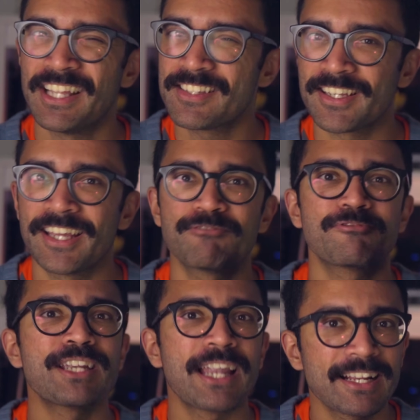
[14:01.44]
let's say,
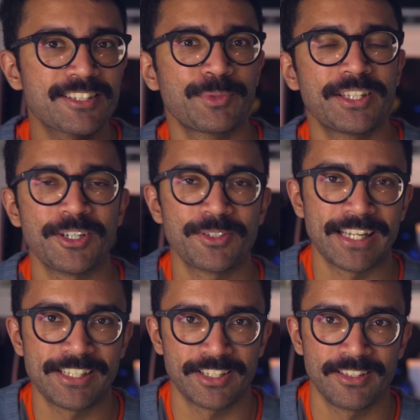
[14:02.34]
relaxed with the
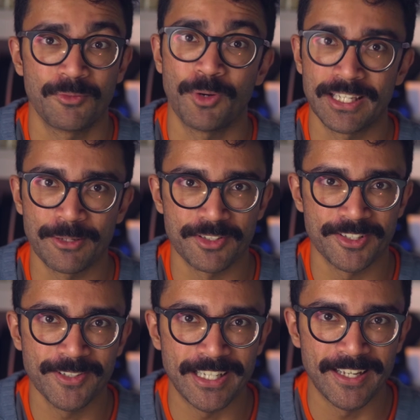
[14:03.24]
notation while he was
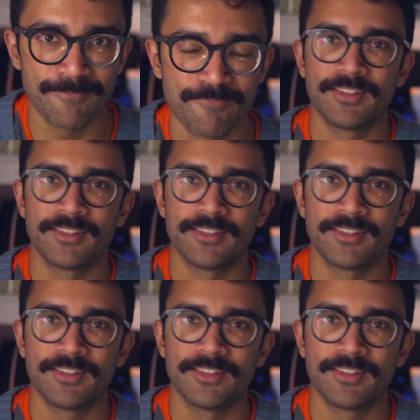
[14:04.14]
doing it.